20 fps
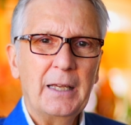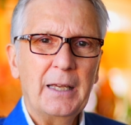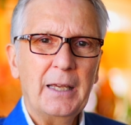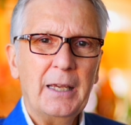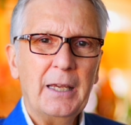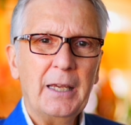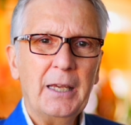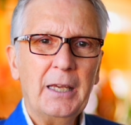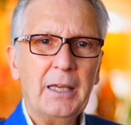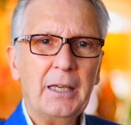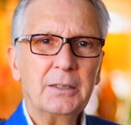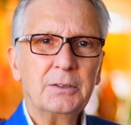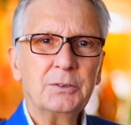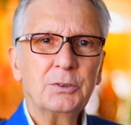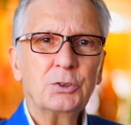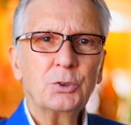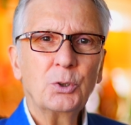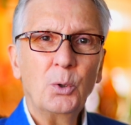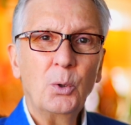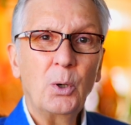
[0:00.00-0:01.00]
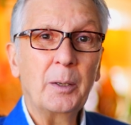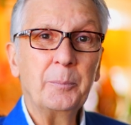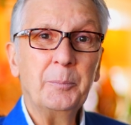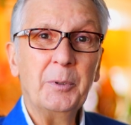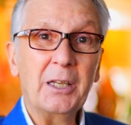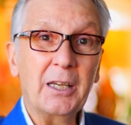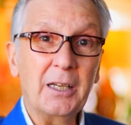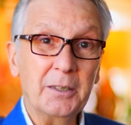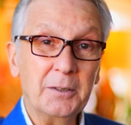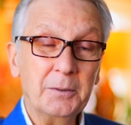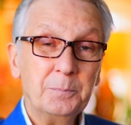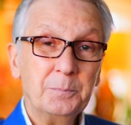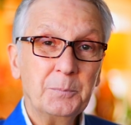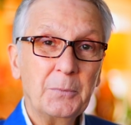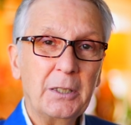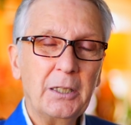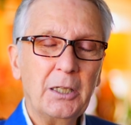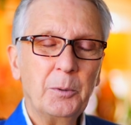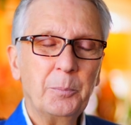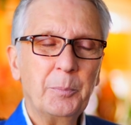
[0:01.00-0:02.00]
And so I began.
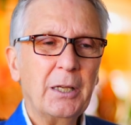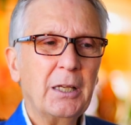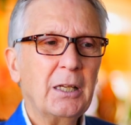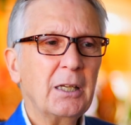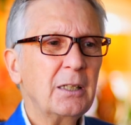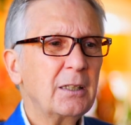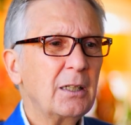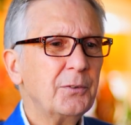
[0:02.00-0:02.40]
And it began,